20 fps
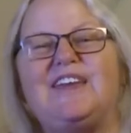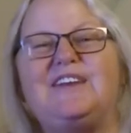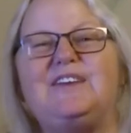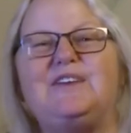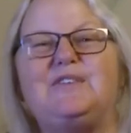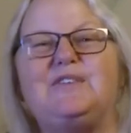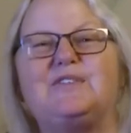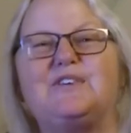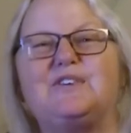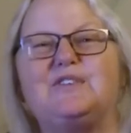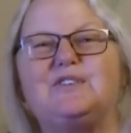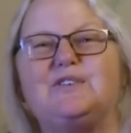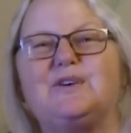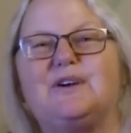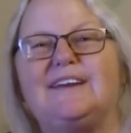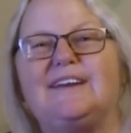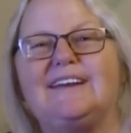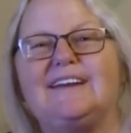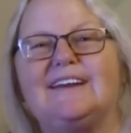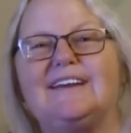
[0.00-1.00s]
Thank you for
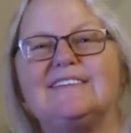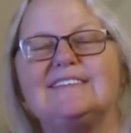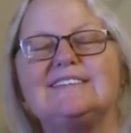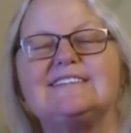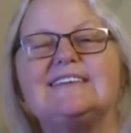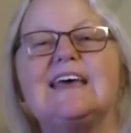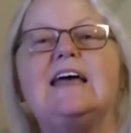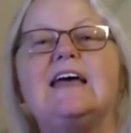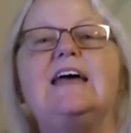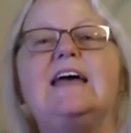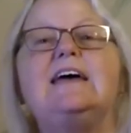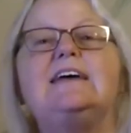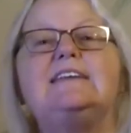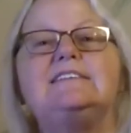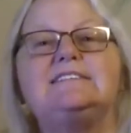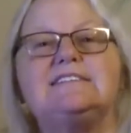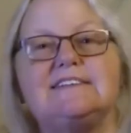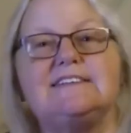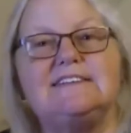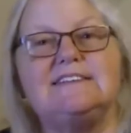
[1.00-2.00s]
joining us.
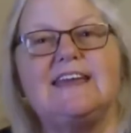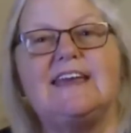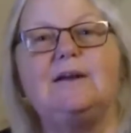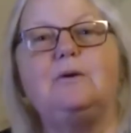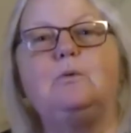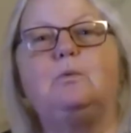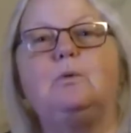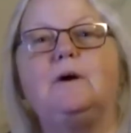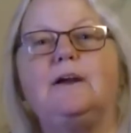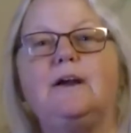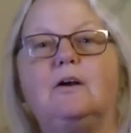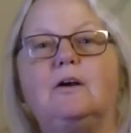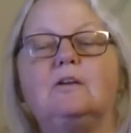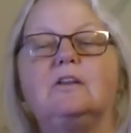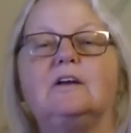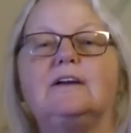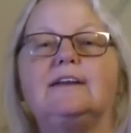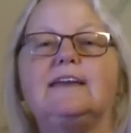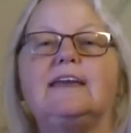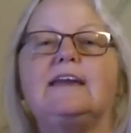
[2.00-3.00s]
Today we are
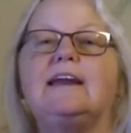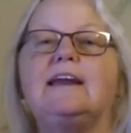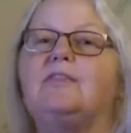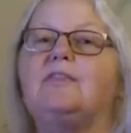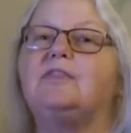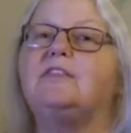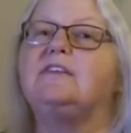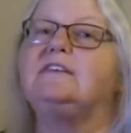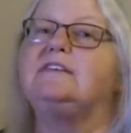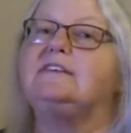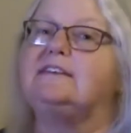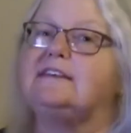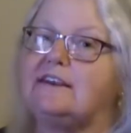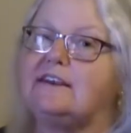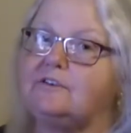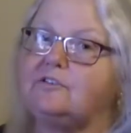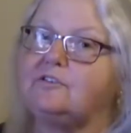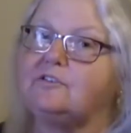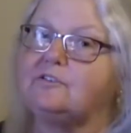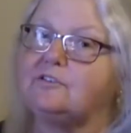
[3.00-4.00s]
looking at the
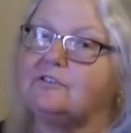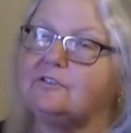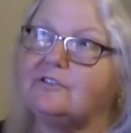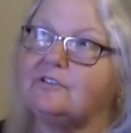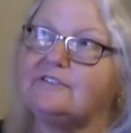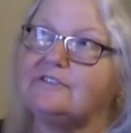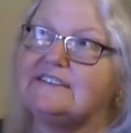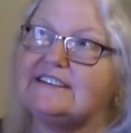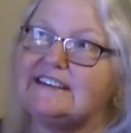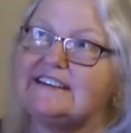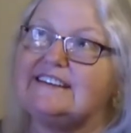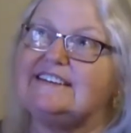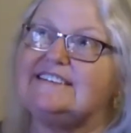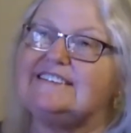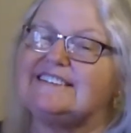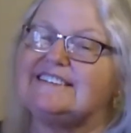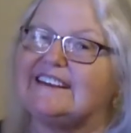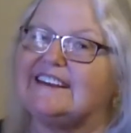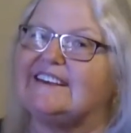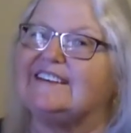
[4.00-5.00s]

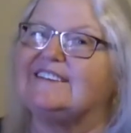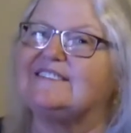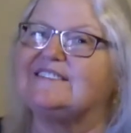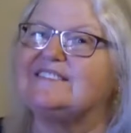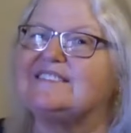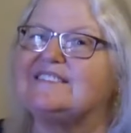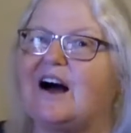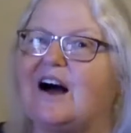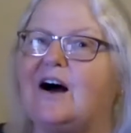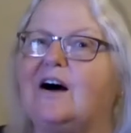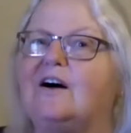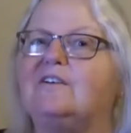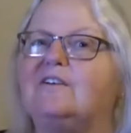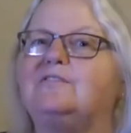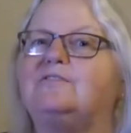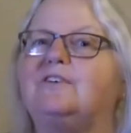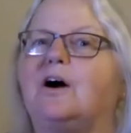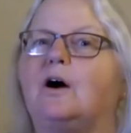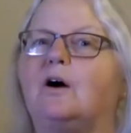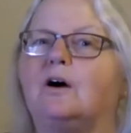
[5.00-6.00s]
teachings
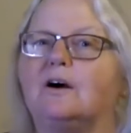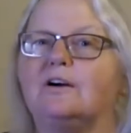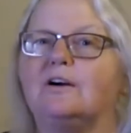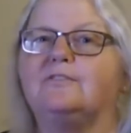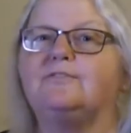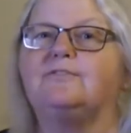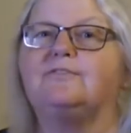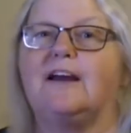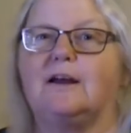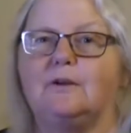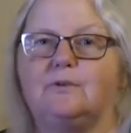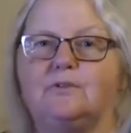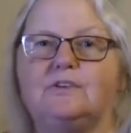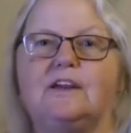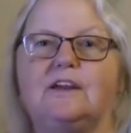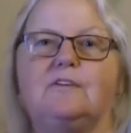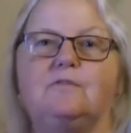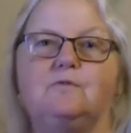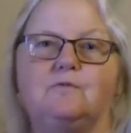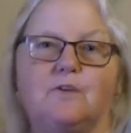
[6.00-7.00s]
of our
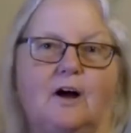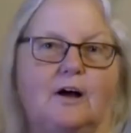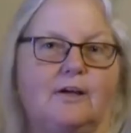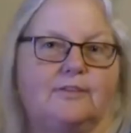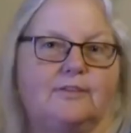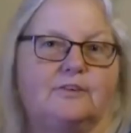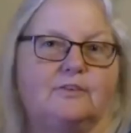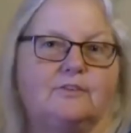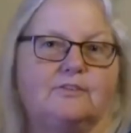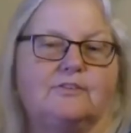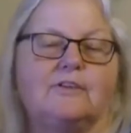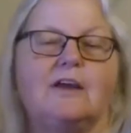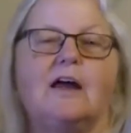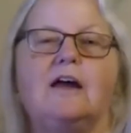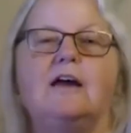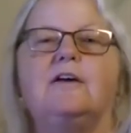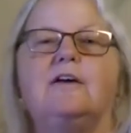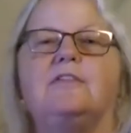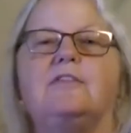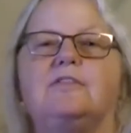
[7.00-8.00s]
founding fathers,
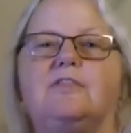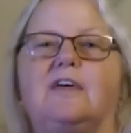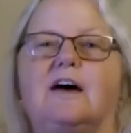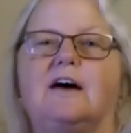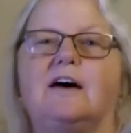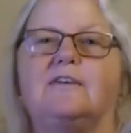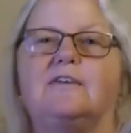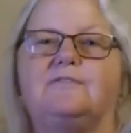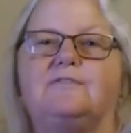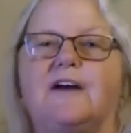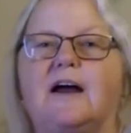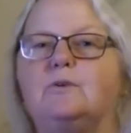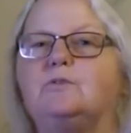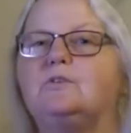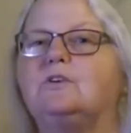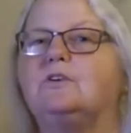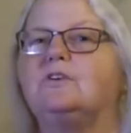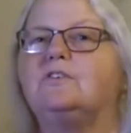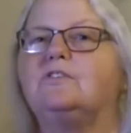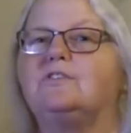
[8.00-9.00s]
the
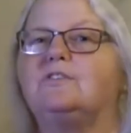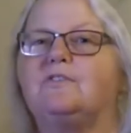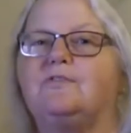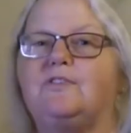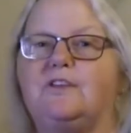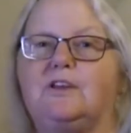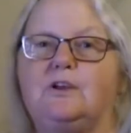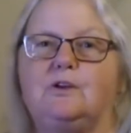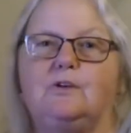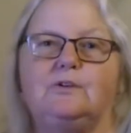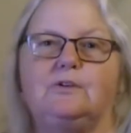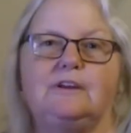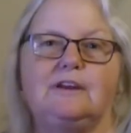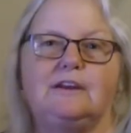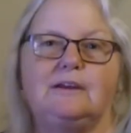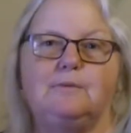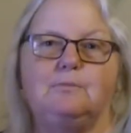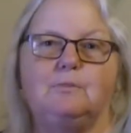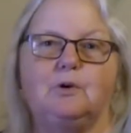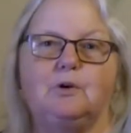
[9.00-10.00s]
founders of the
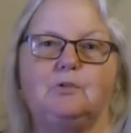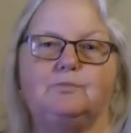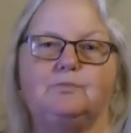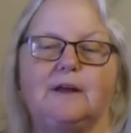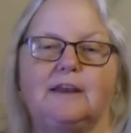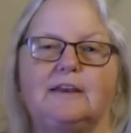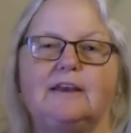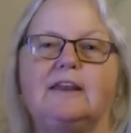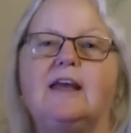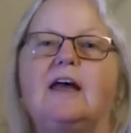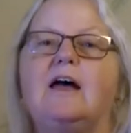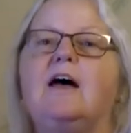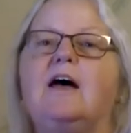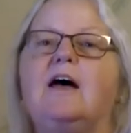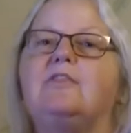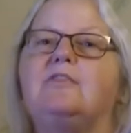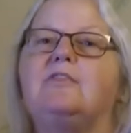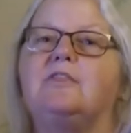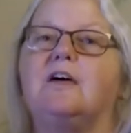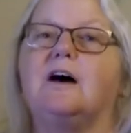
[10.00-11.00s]
Unity Movement.
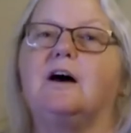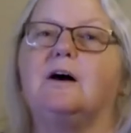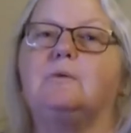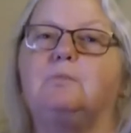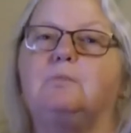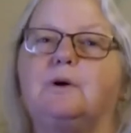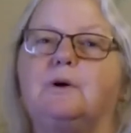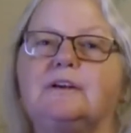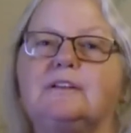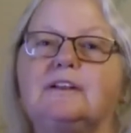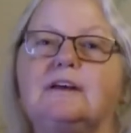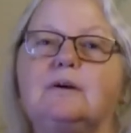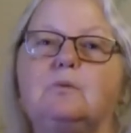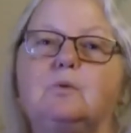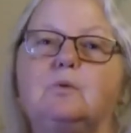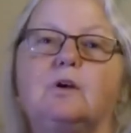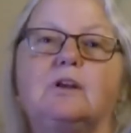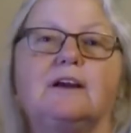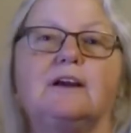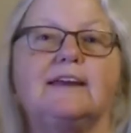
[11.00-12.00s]
The booklet
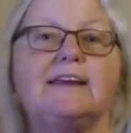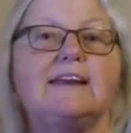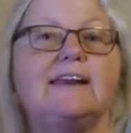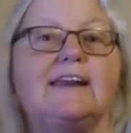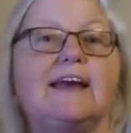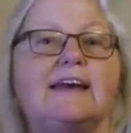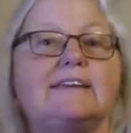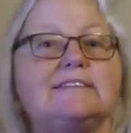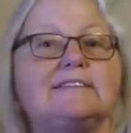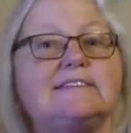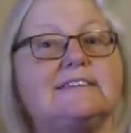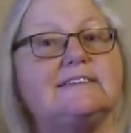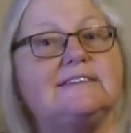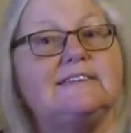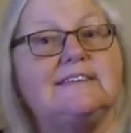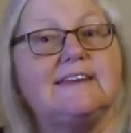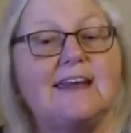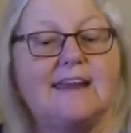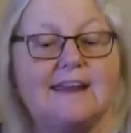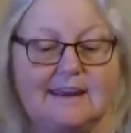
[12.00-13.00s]
we're looking at
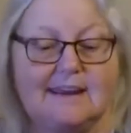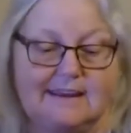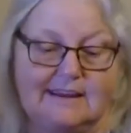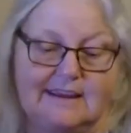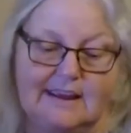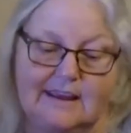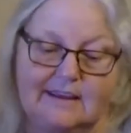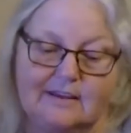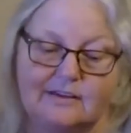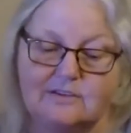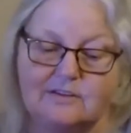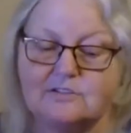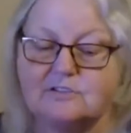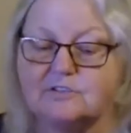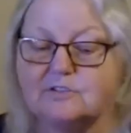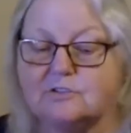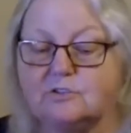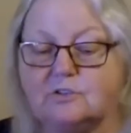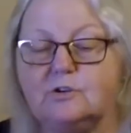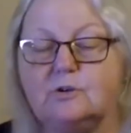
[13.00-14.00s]
today
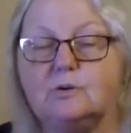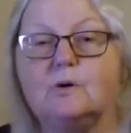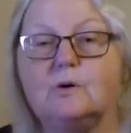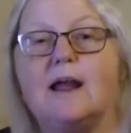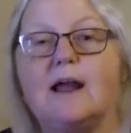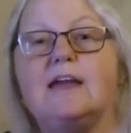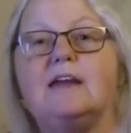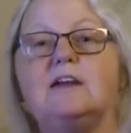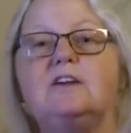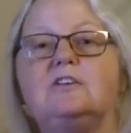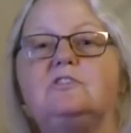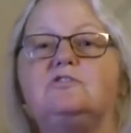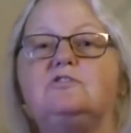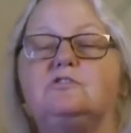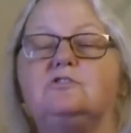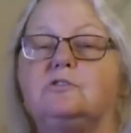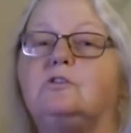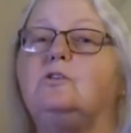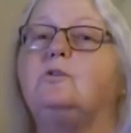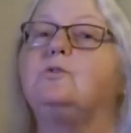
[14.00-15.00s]
is New Age,
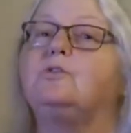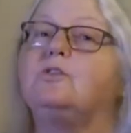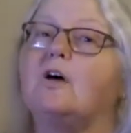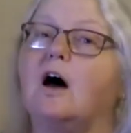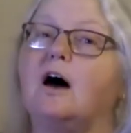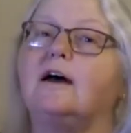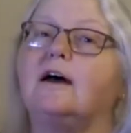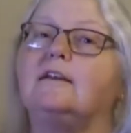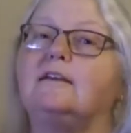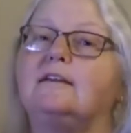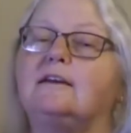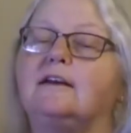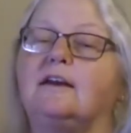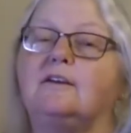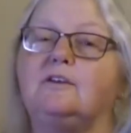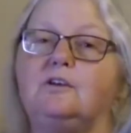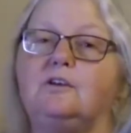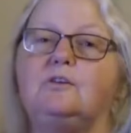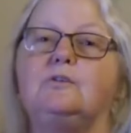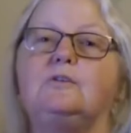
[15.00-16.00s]
New Thought, a
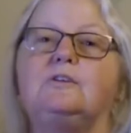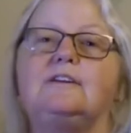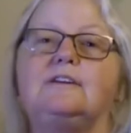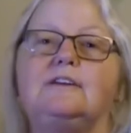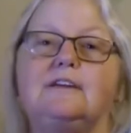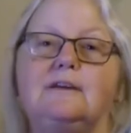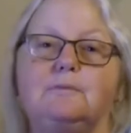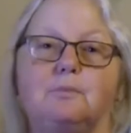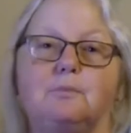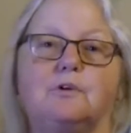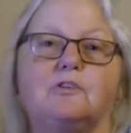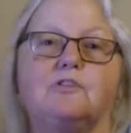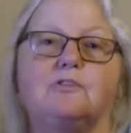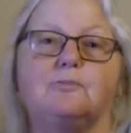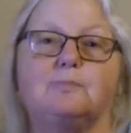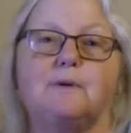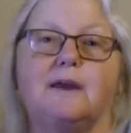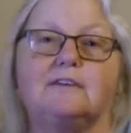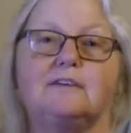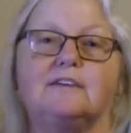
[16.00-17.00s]
Unity
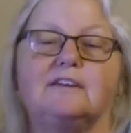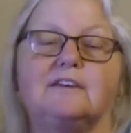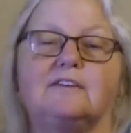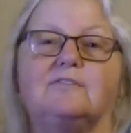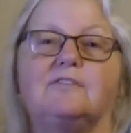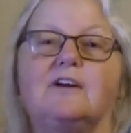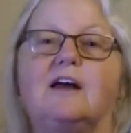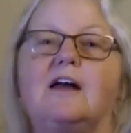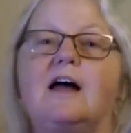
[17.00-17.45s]
Perspective.